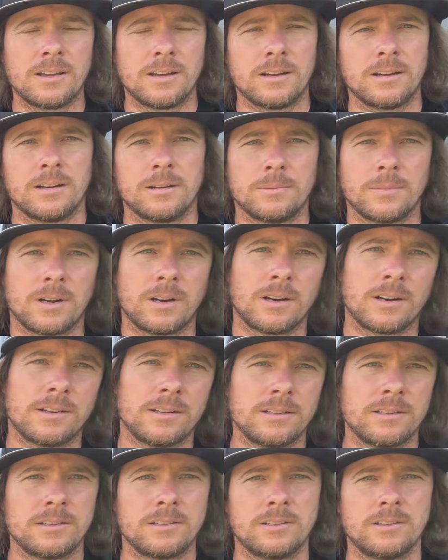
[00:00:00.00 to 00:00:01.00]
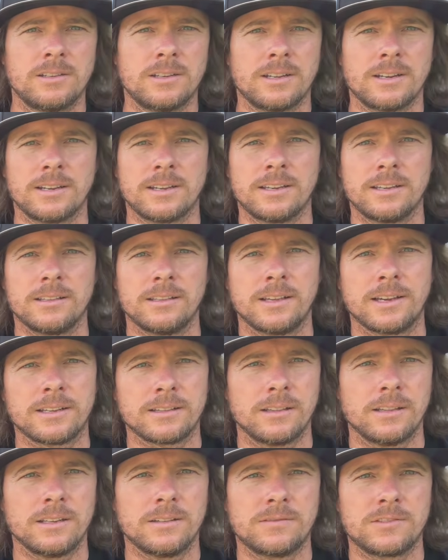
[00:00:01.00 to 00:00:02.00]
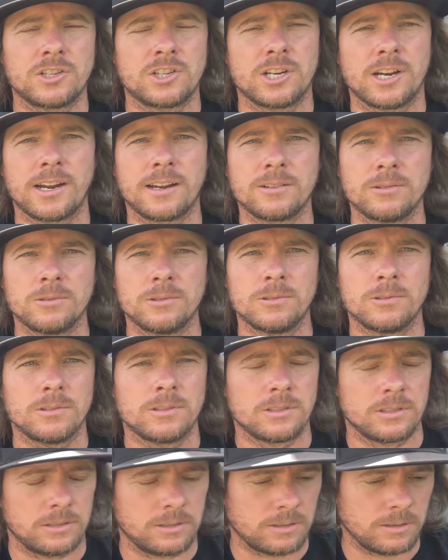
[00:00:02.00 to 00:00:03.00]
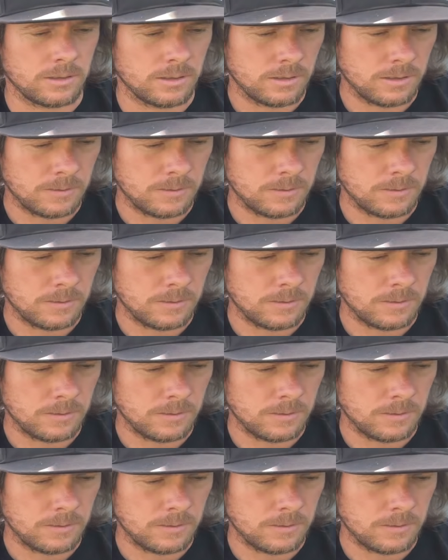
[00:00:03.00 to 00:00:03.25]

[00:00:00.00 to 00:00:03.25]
Hondas, you gotta get like lift shackles and